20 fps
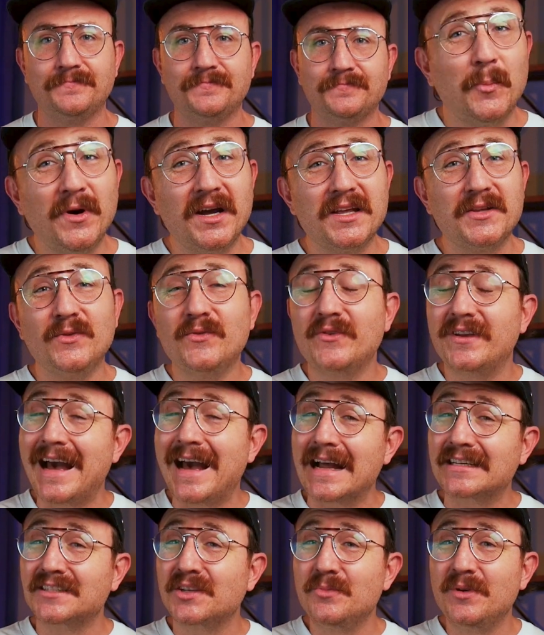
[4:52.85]
But you've
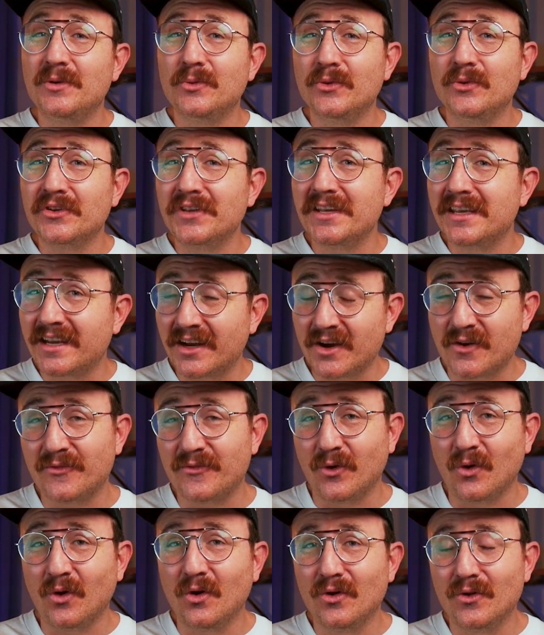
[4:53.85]
got to be really
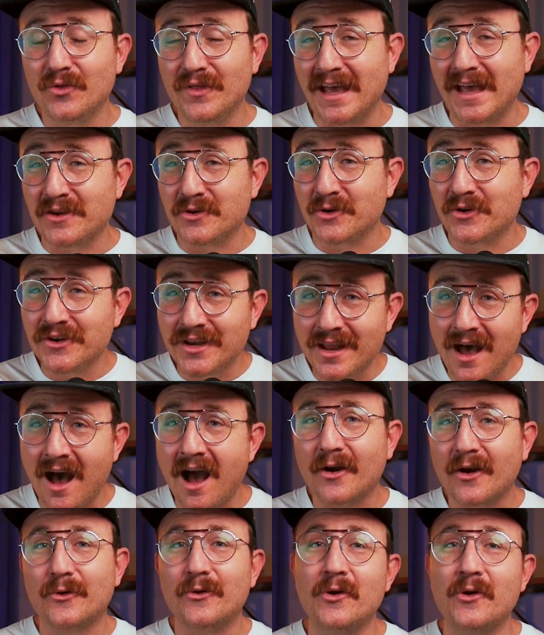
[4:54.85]
careful that you're
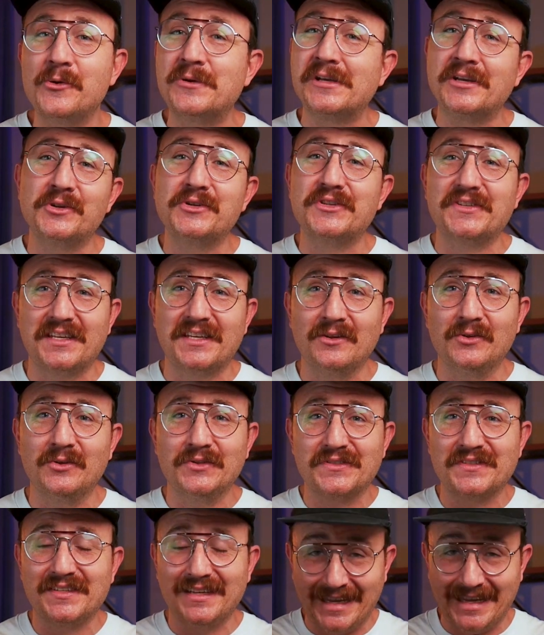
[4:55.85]
not growing your
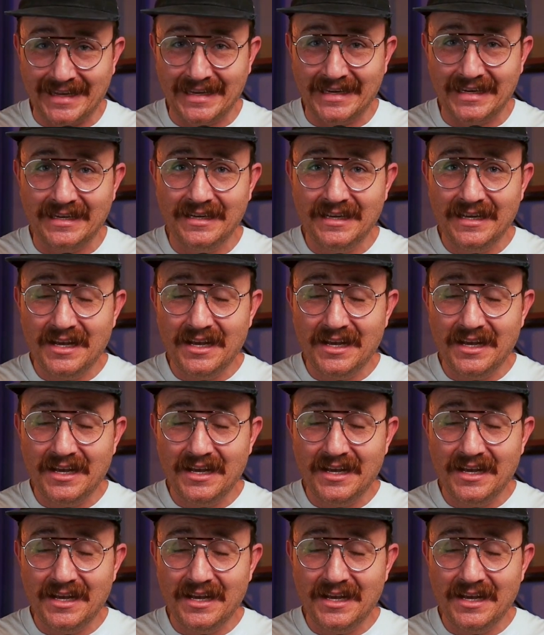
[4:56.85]
skills in